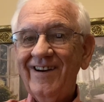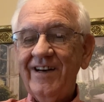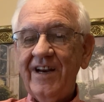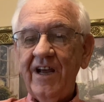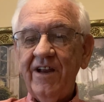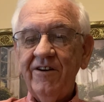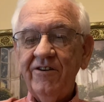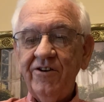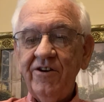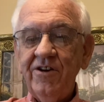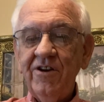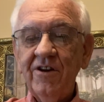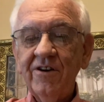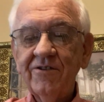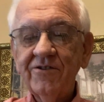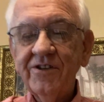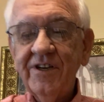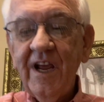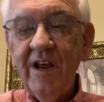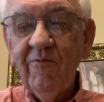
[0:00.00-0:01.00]
Now, do you
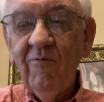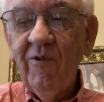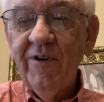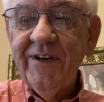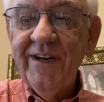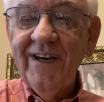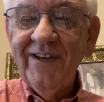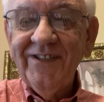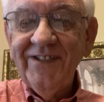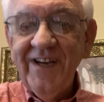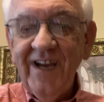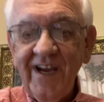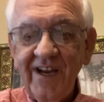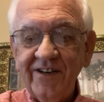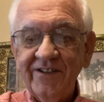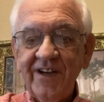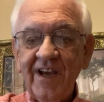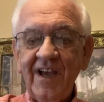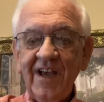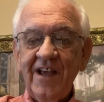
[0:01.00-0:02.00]
understand what that
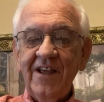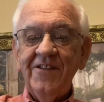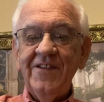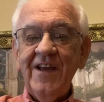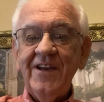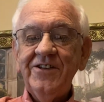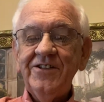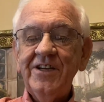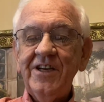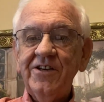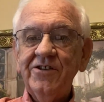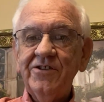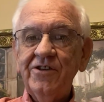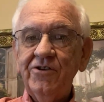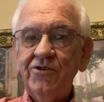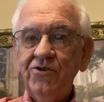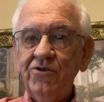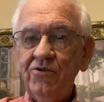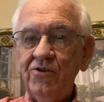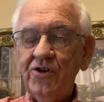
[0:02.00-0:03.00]
says? That says
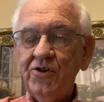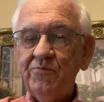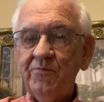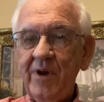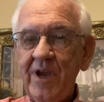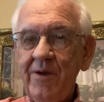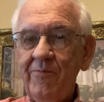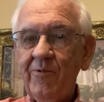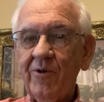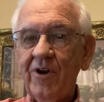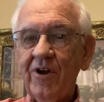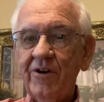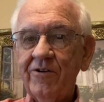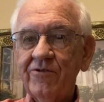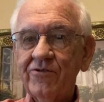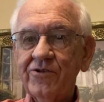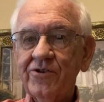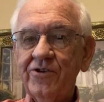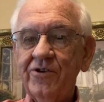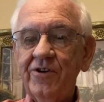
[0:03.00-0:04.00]
the Jewish people
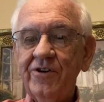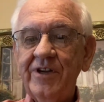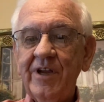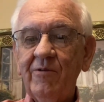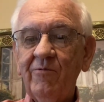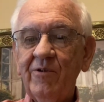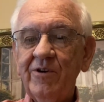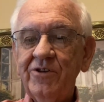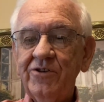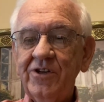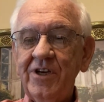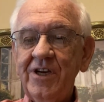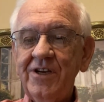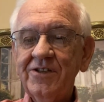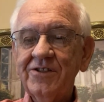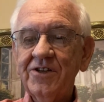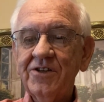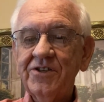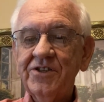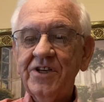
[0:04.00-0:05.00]
understood that when
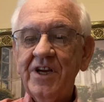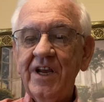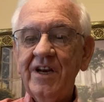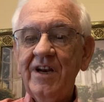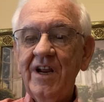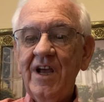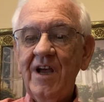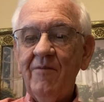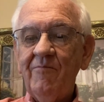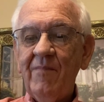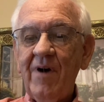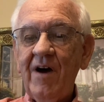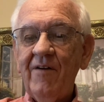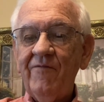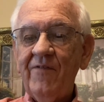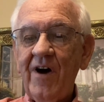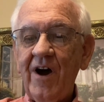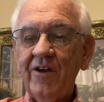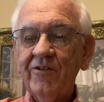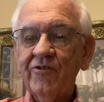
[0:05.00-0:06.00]
Jesus said, My
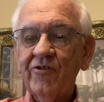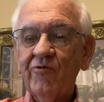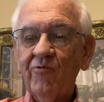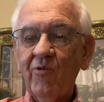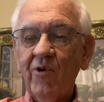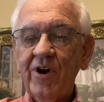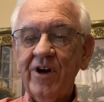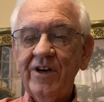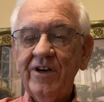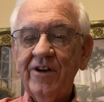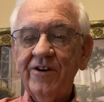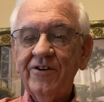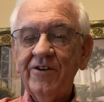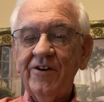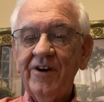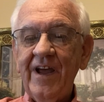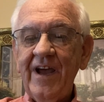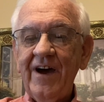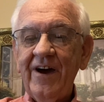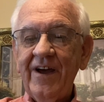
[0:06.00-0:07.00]
Father is working
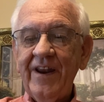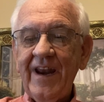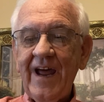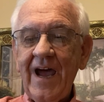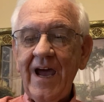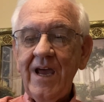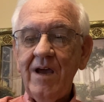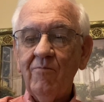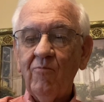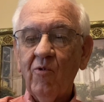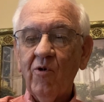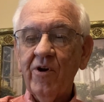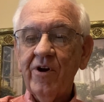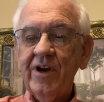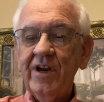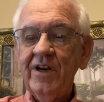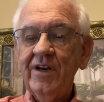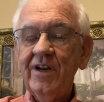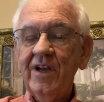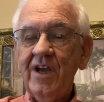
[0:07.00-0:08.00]
until now, and I am
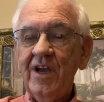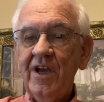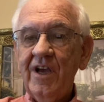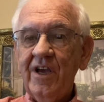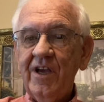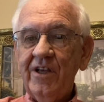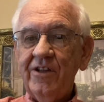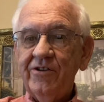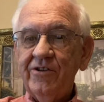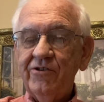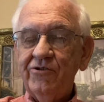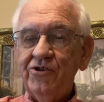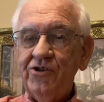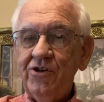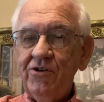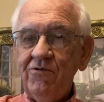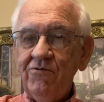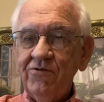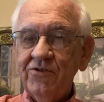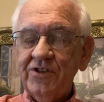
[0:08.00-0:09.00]
working, the
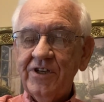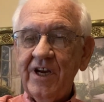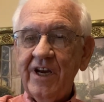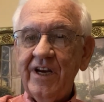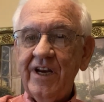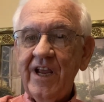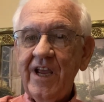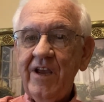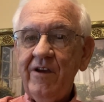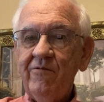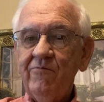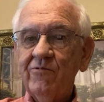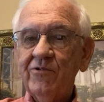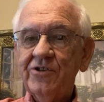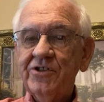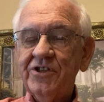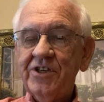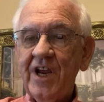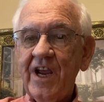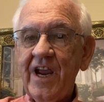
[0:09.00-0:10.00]
Jew said he
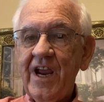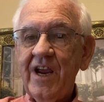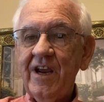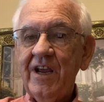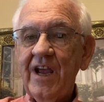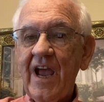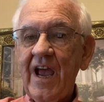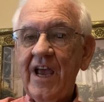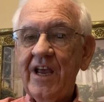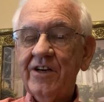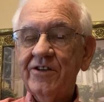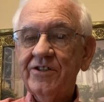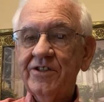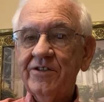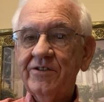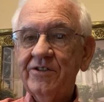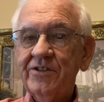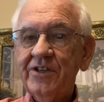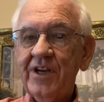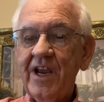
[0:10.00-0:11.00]
was saying, as
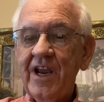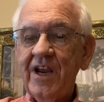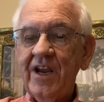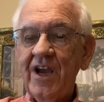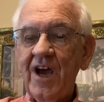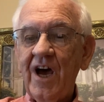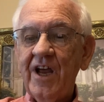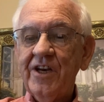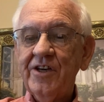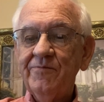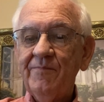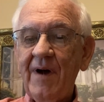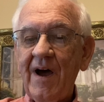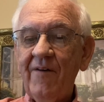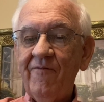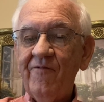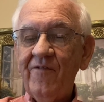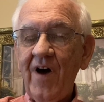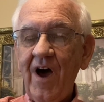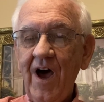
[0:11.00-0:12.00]
saying, God is
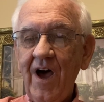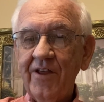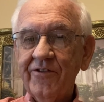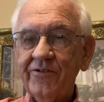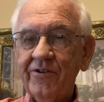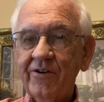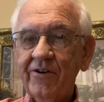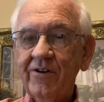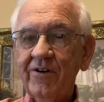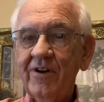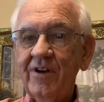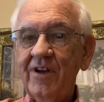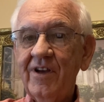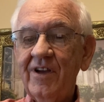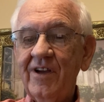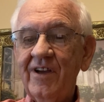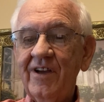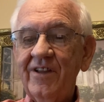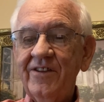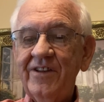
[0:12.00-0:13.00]
my Father,
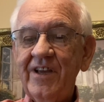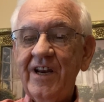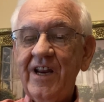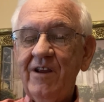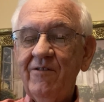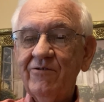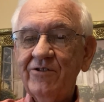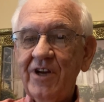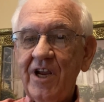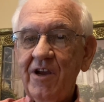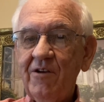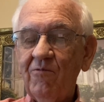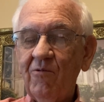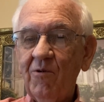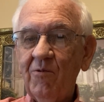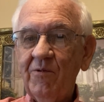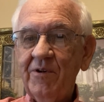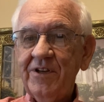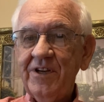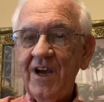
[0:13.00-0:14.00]
that he was
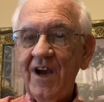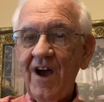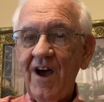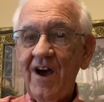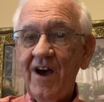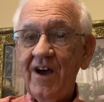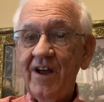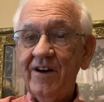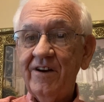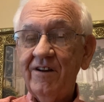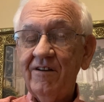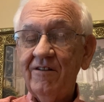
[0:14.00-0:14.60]
equal with God.